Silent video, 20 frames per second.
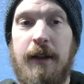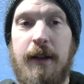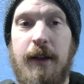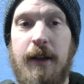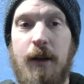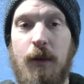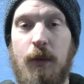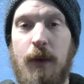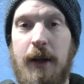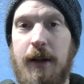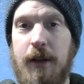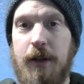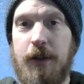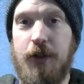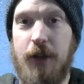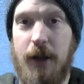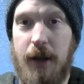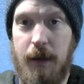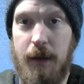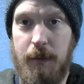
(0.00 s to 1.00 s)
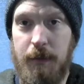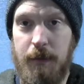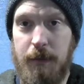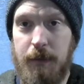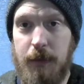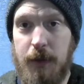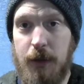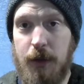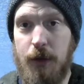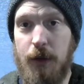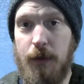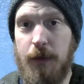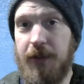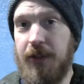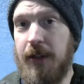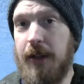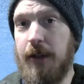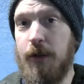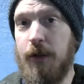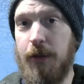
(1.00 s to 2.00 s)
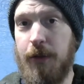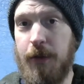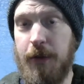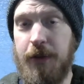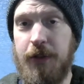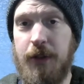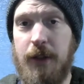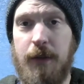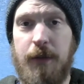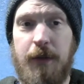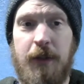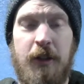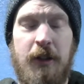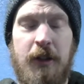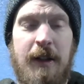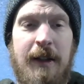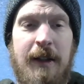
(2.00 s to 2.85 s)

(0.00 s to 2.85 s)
get a regular job, go for second or third shift.